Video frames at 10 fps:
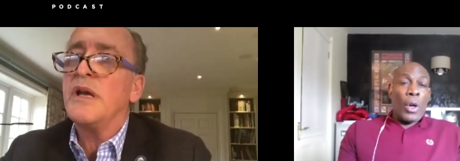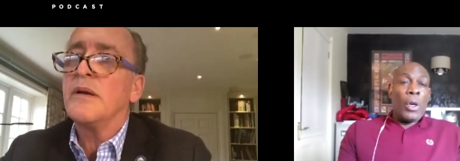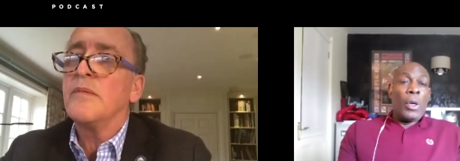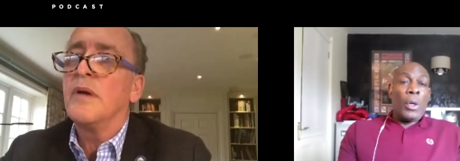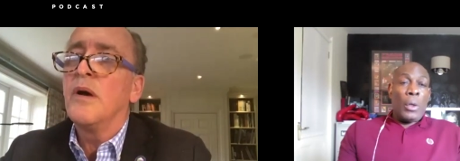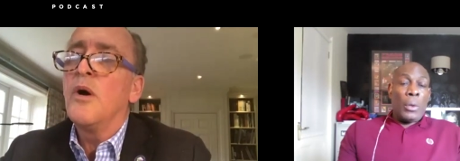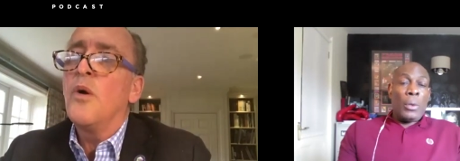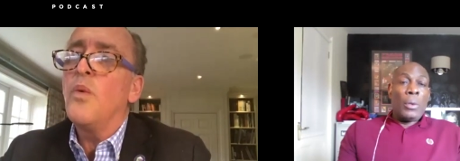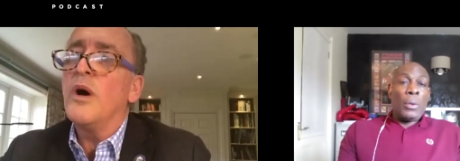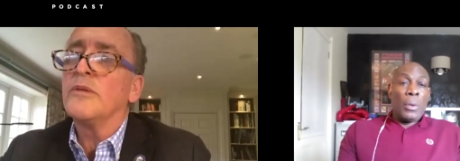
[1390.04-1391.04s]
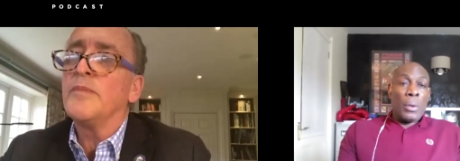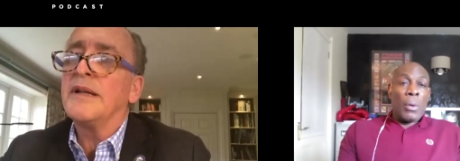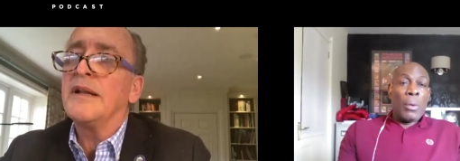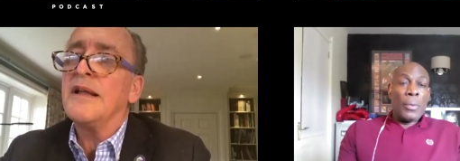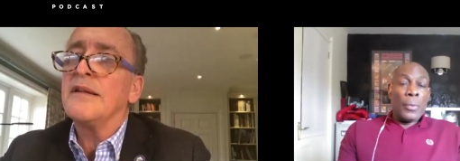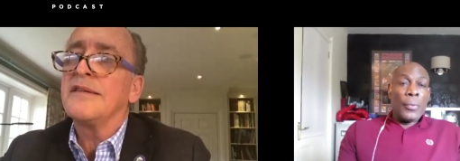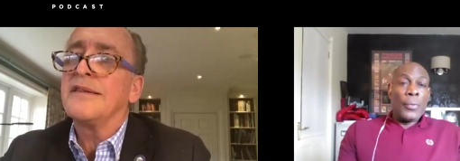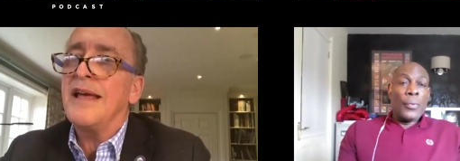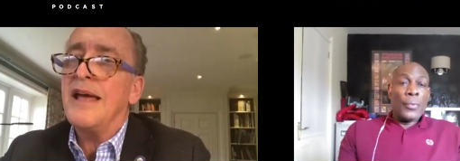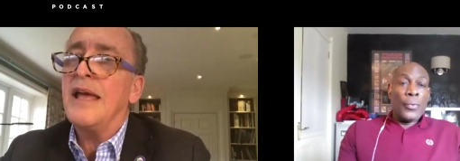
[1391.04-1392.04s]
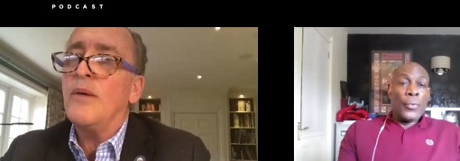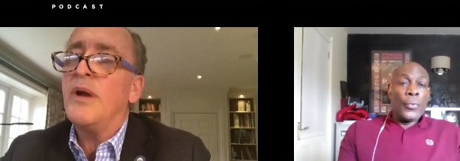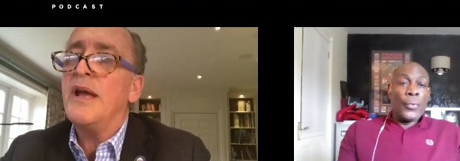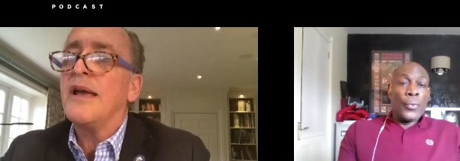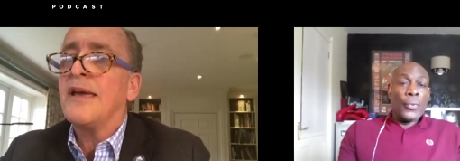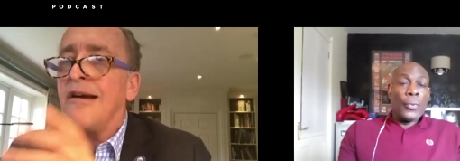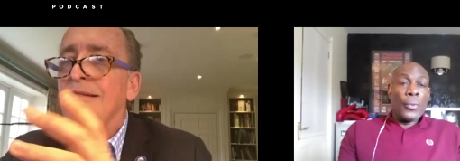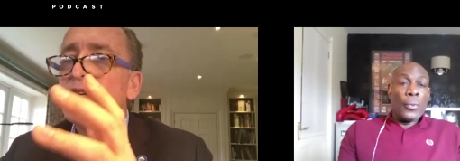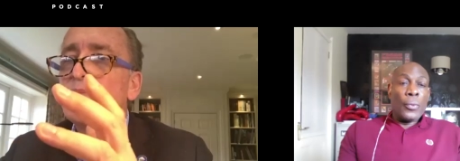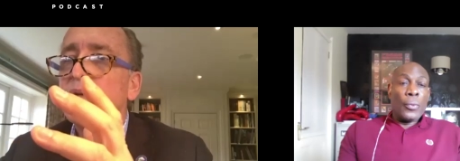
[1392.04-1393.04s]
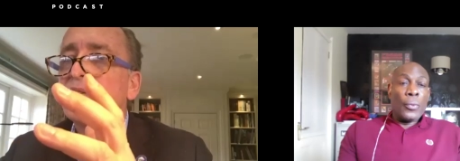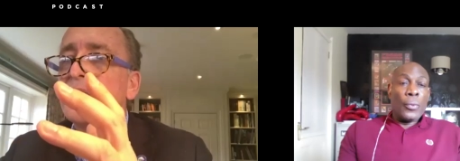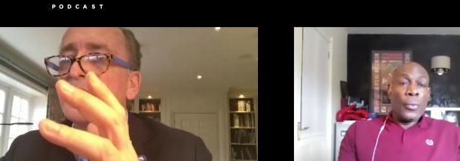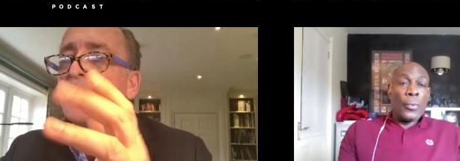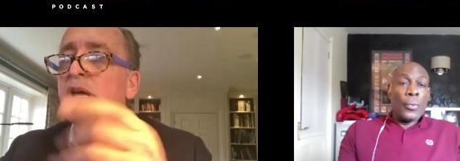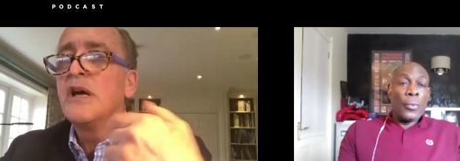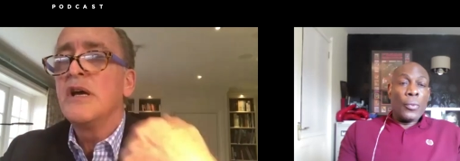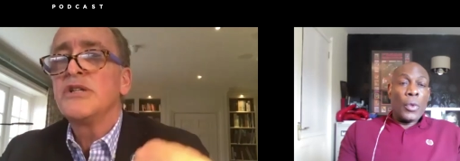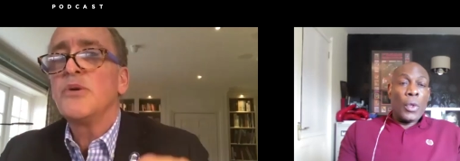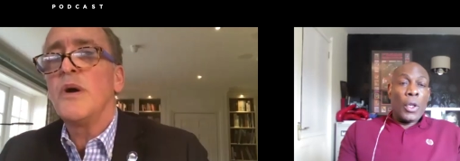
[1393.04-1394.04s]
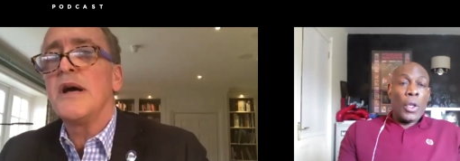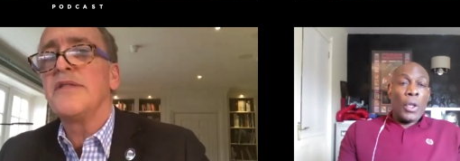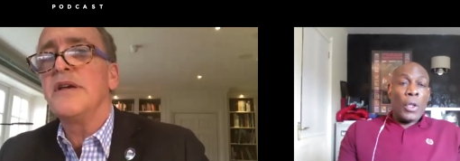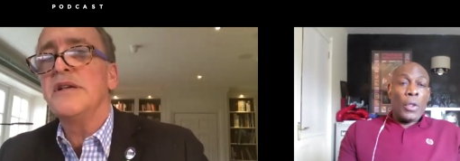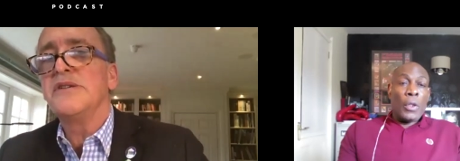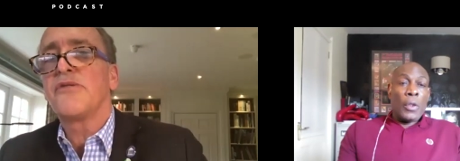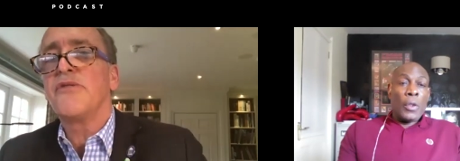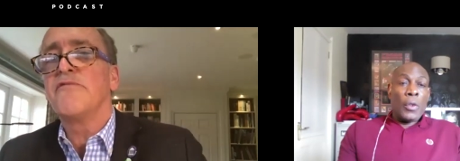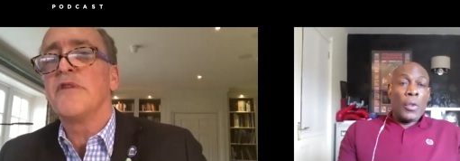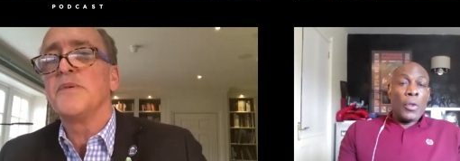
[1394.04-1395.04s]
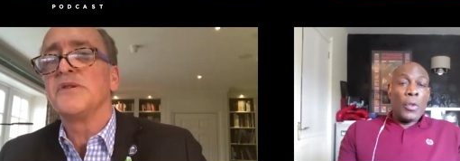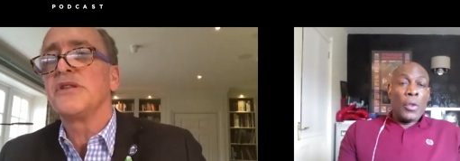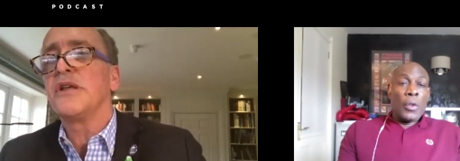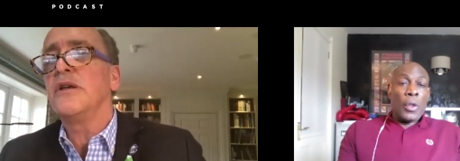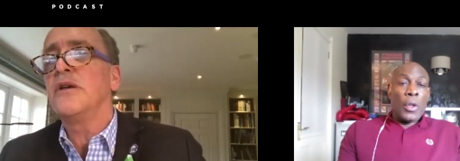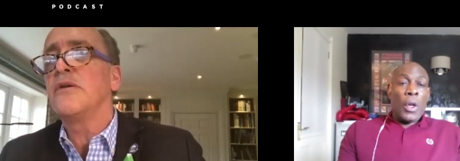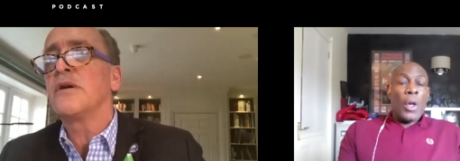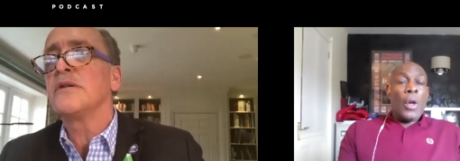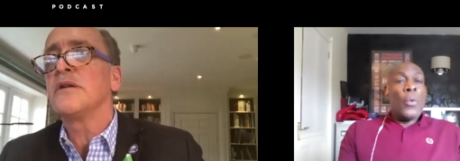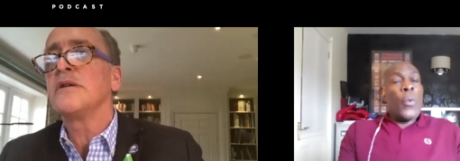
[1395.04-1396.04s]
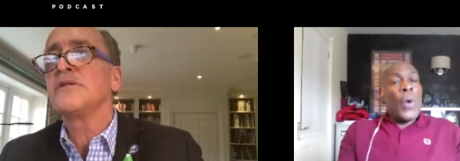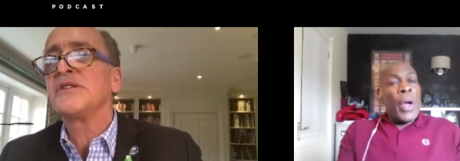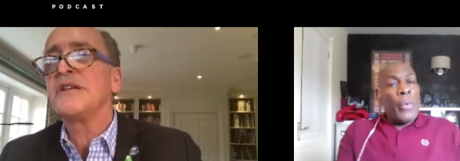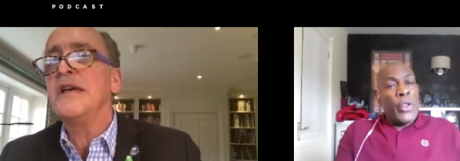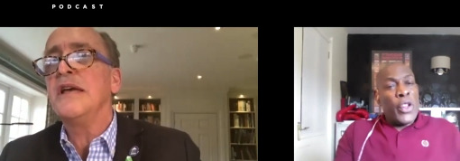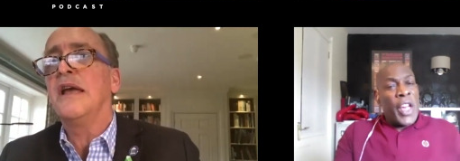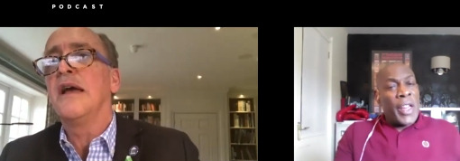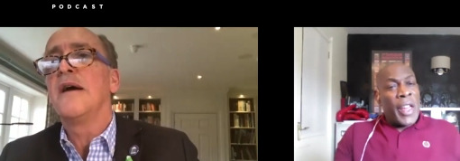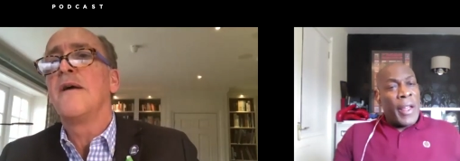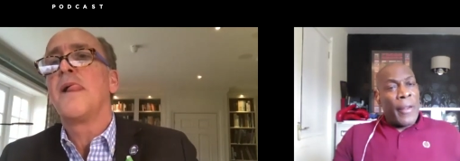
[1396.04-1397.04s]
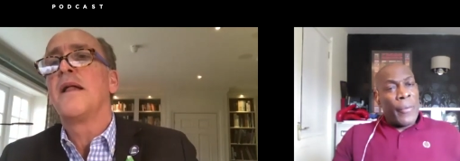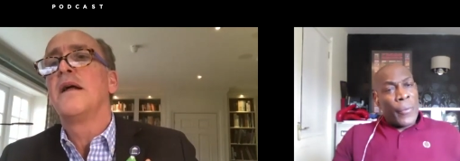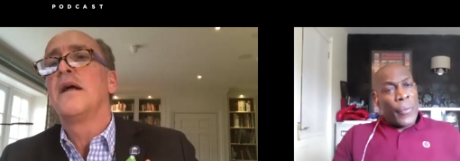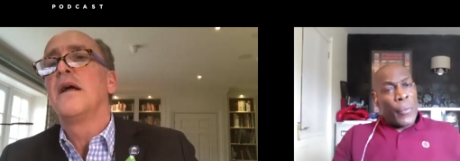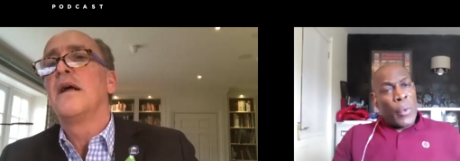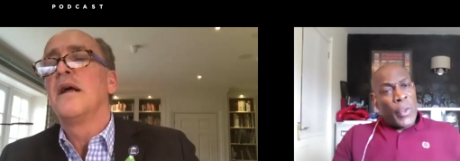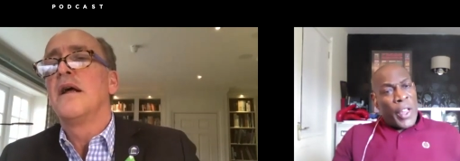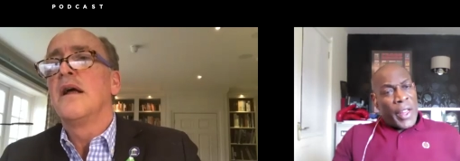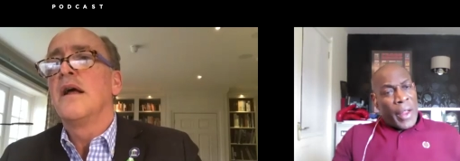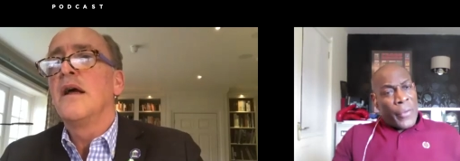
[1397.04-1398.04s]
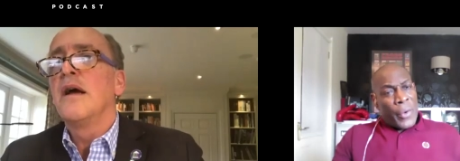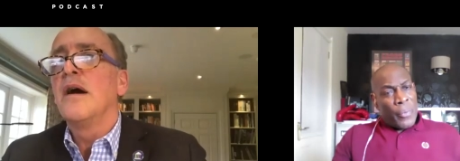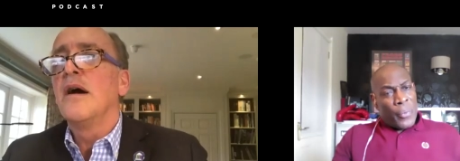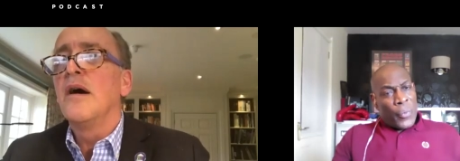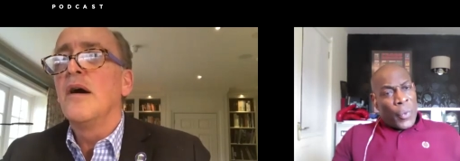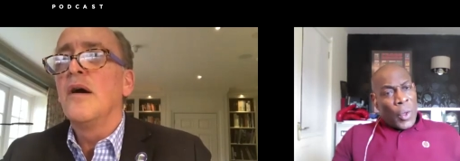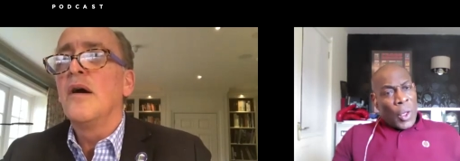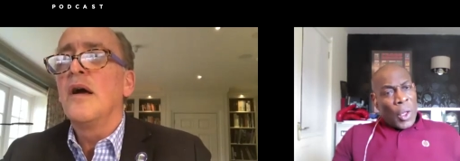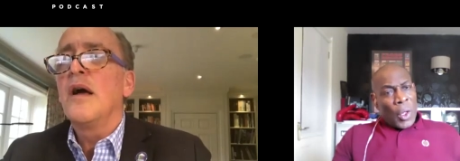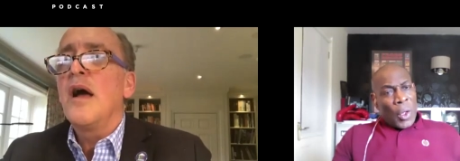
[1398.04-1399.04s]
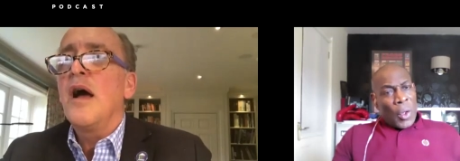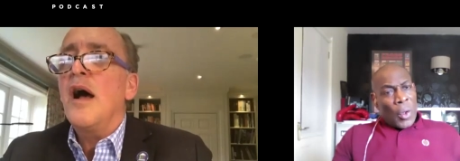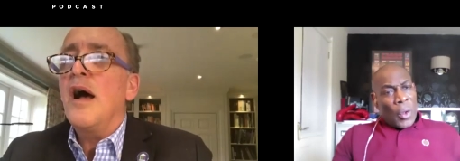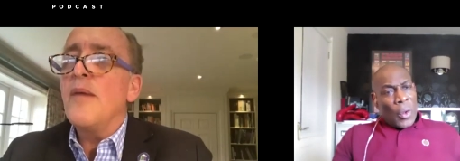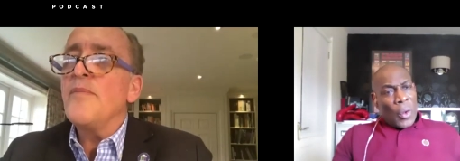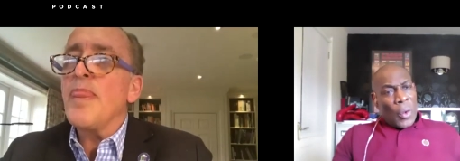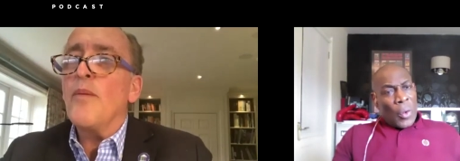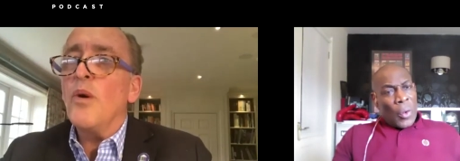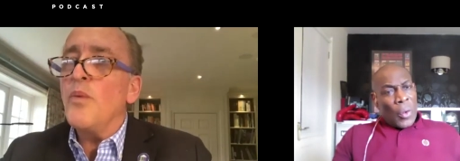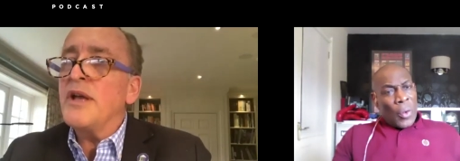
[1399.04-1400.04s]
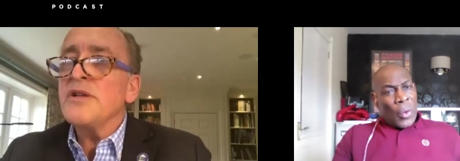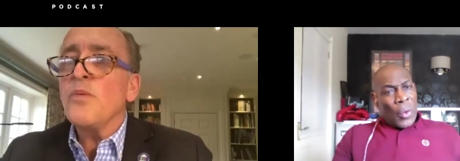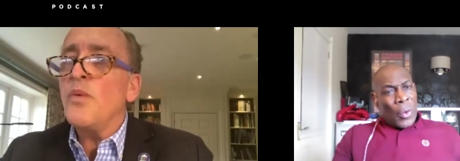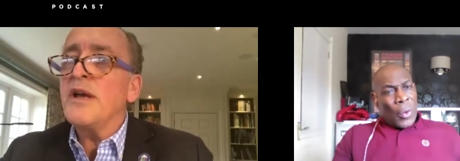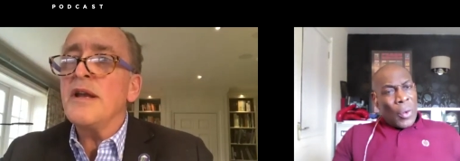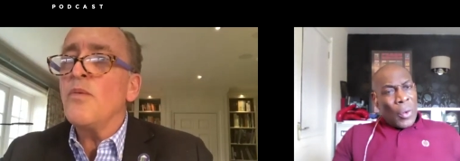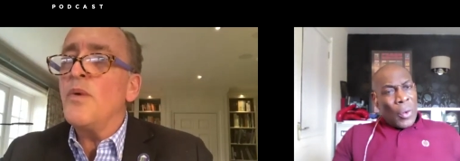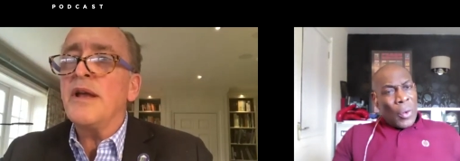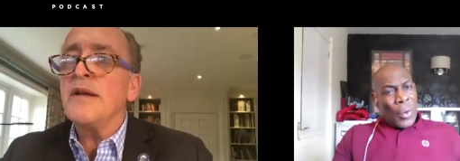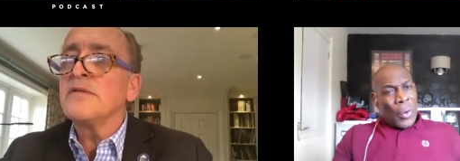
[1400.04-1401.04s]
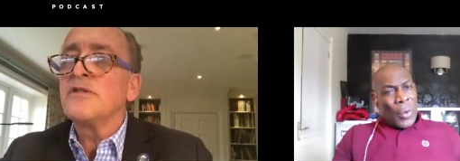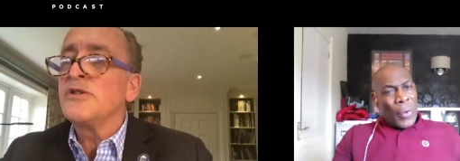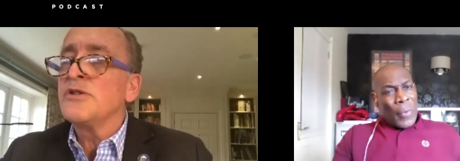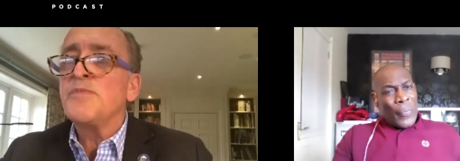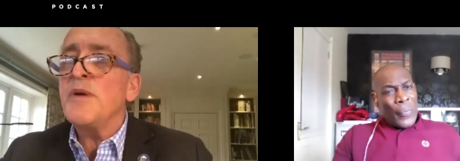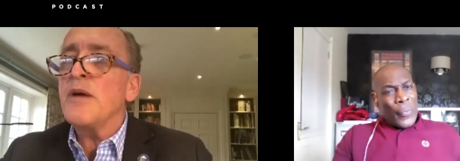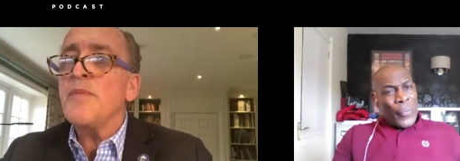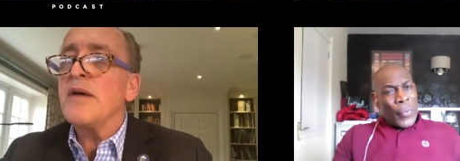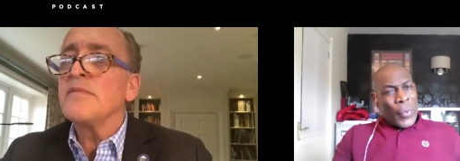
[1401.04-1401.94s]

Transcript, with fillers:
Speaker 1: and World Mental Health Day, we encourage business to wear these green ribbons that you can
Speaker 2: Where see. Where would you get that?
Speaker 1: Where would you get that from? Um, well, we can we can we can speak about